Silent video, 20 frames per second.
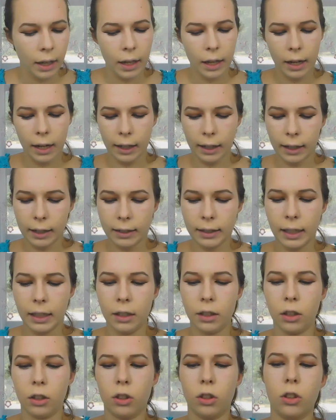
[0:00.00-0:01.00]
and I'm going to take
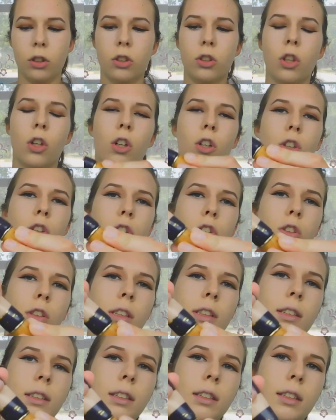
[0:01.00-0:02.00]
the Tarte
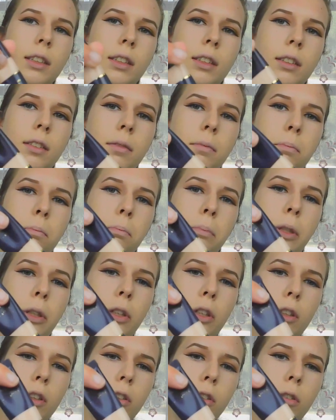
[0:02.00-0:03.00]
Creaseless
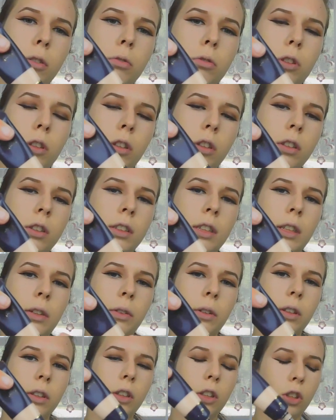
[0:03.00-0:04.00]
Maracuja
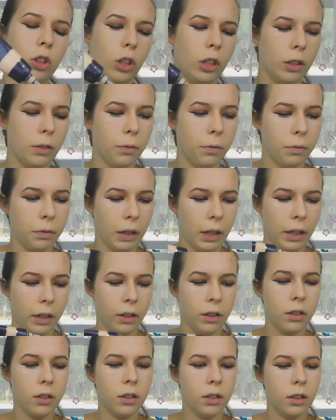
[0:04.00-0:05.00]
concealer in the shade
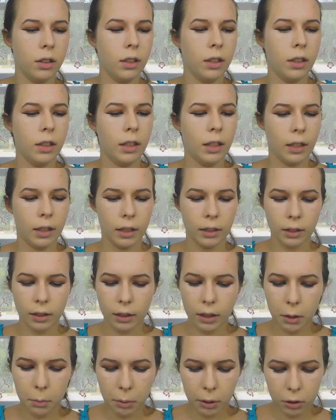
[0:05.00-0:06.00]
Fair. And this is
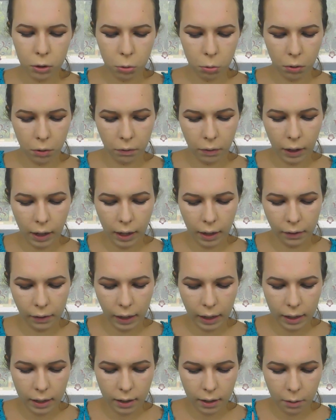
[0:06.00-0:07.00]
going to be a sort of
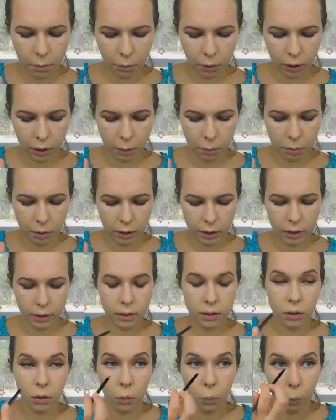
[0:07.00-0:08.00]
highlight, and we're going to put
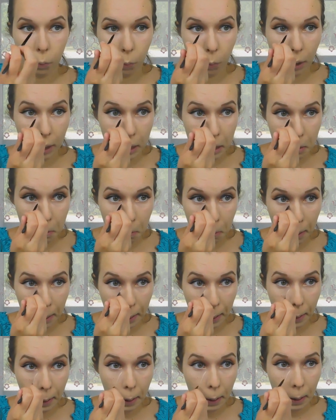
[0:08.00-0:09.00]
this right
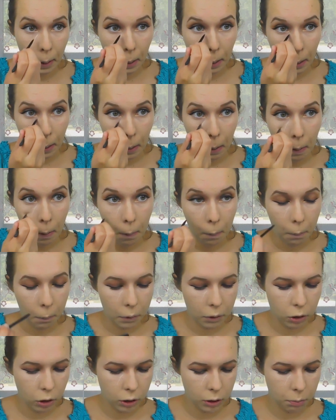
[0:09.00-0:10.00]
where we
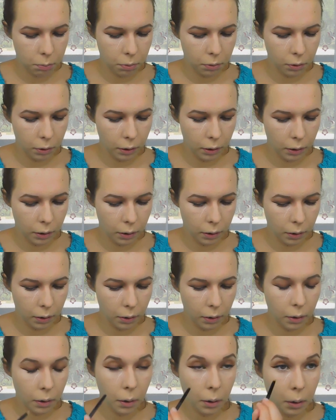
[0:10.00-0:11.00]
just put
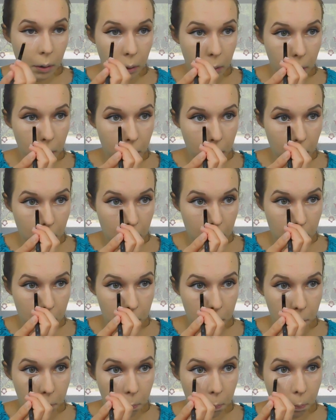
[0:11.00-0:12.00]
the
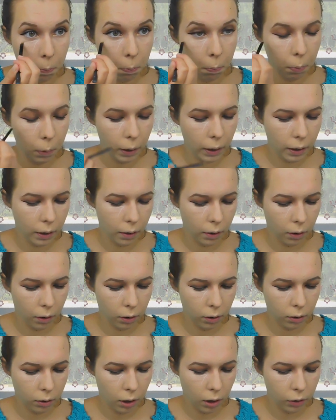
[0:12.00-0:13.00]

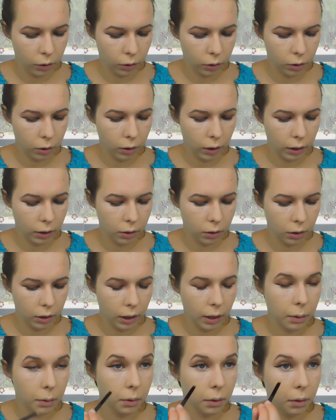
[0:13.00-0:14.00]
brightener color corrector thing,